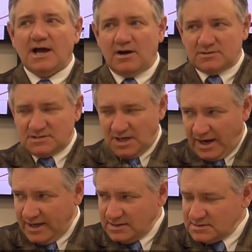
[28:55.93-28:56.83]
How
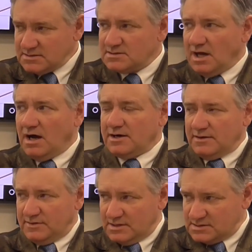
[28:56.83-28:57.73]
science is done
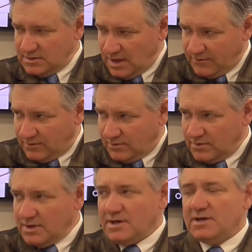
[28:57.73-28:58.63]
at this level
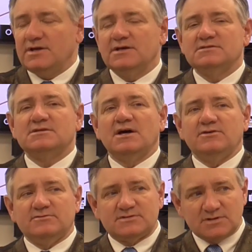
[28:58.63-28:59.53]
is
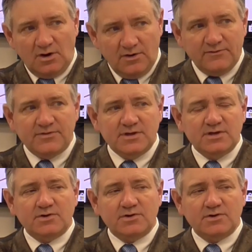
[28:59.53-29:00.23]
that you solve the